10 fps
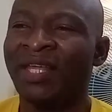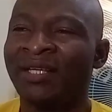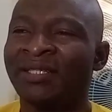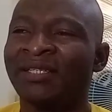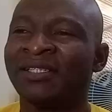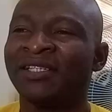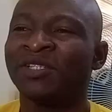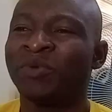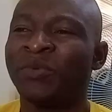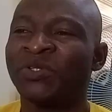Intensity
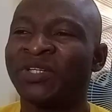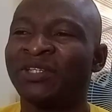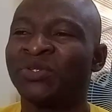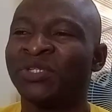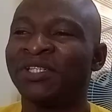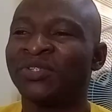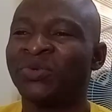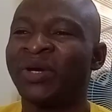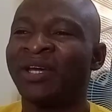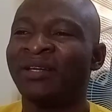is proportional to the
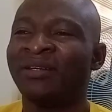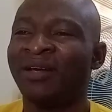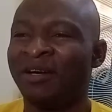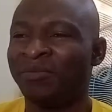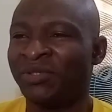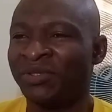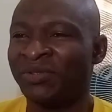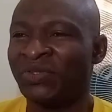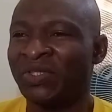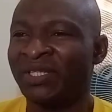squared
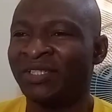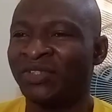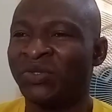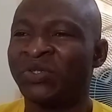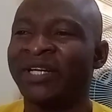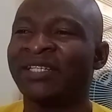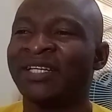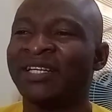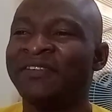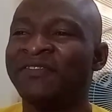amplitude. So there is
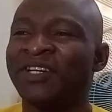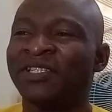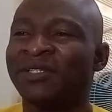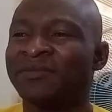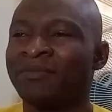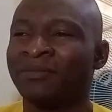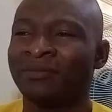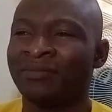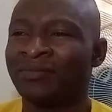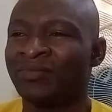an inverse
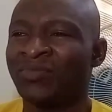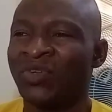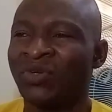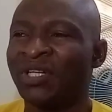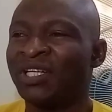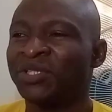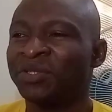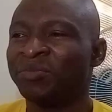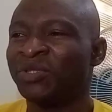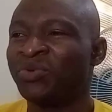
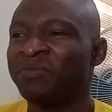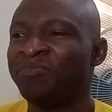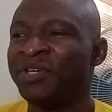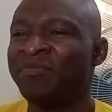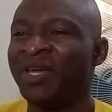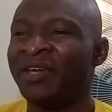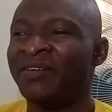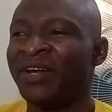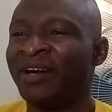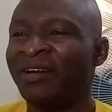relation between beam
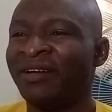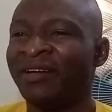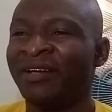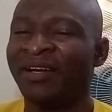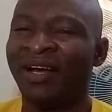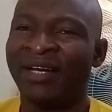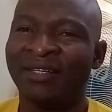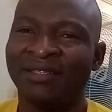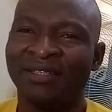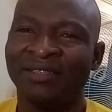area
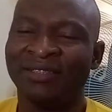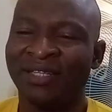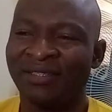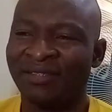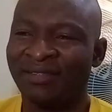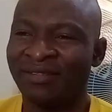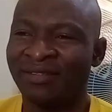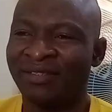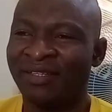and intensity.